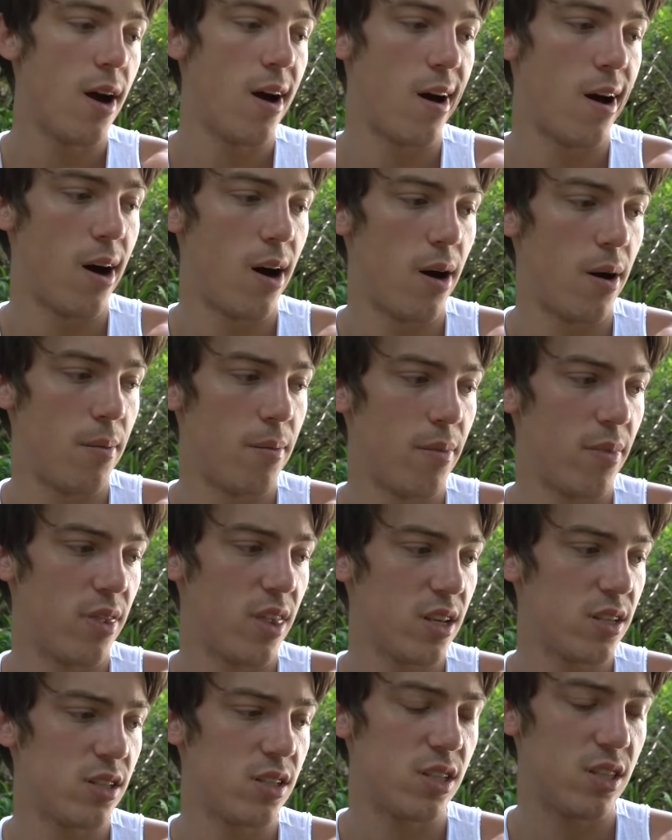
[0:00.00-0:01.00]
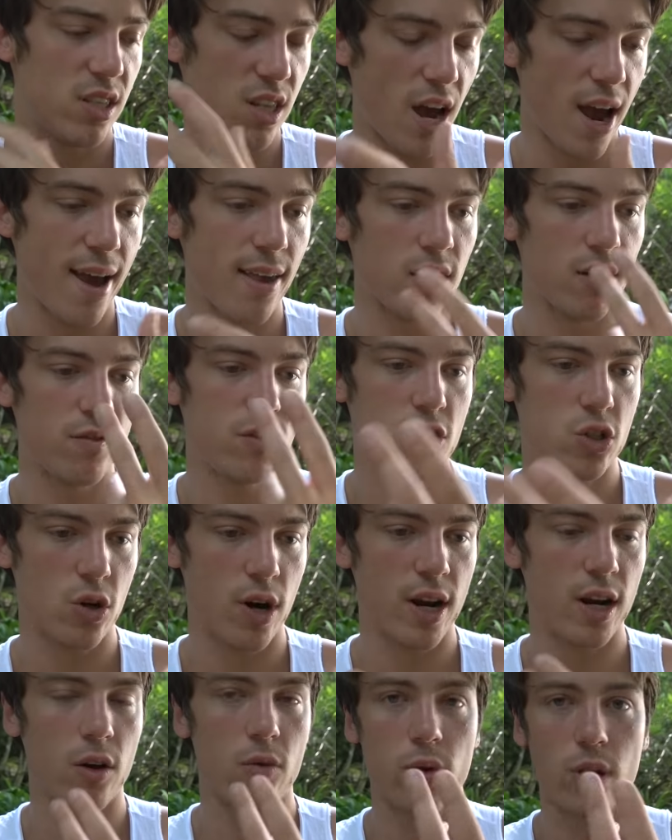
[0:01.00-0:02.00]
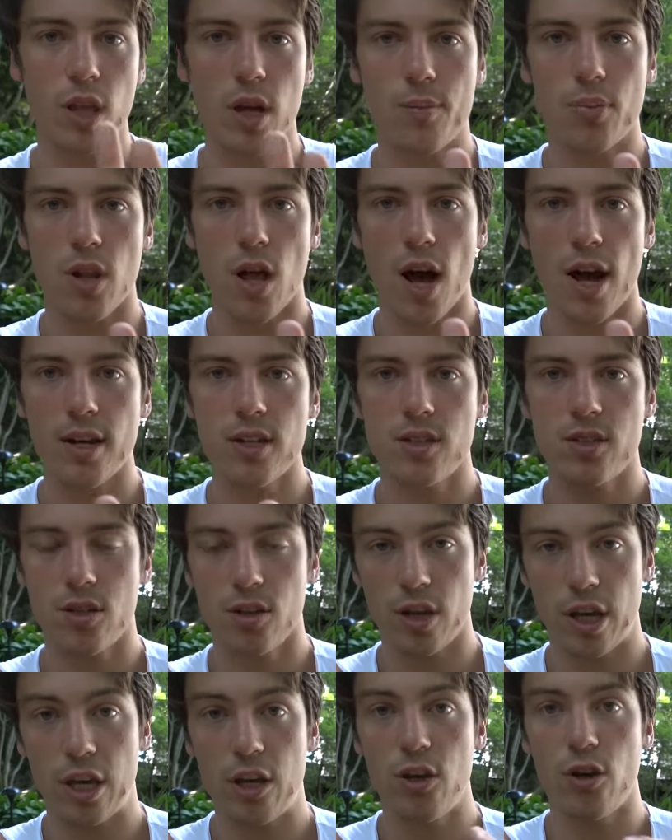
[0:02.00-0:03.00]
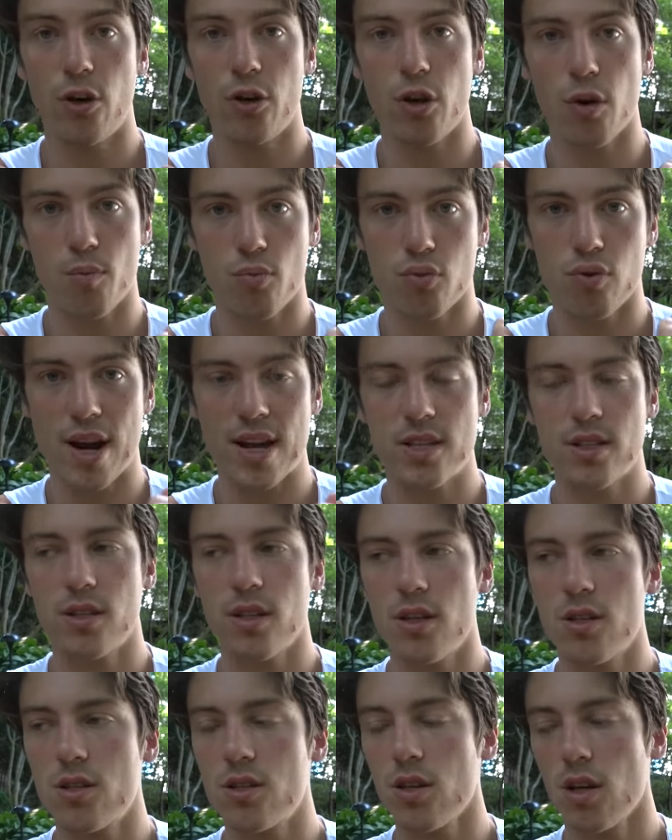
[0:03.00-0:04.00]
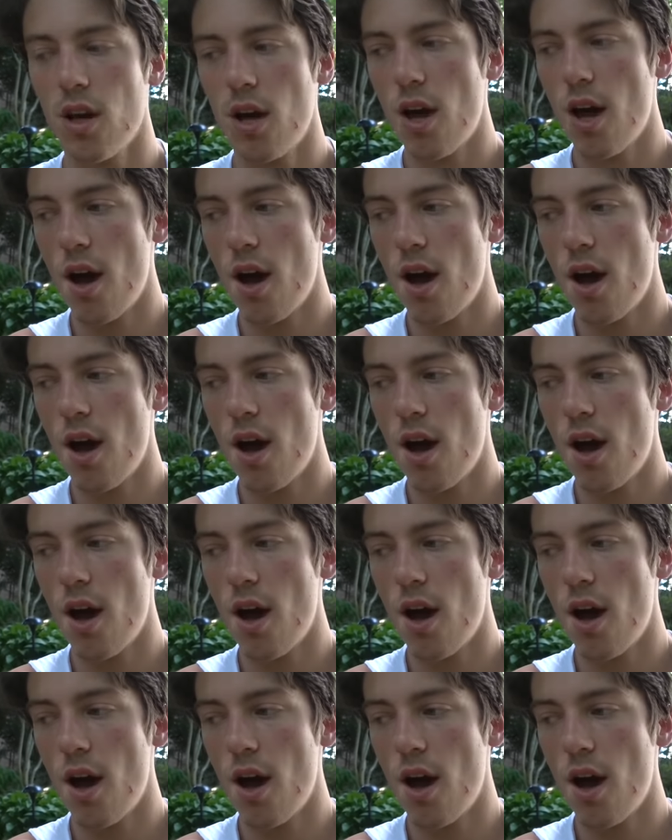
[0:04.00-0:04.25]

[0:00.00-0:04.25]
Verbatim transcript: Um, this style of training really applies to, you know, your presses,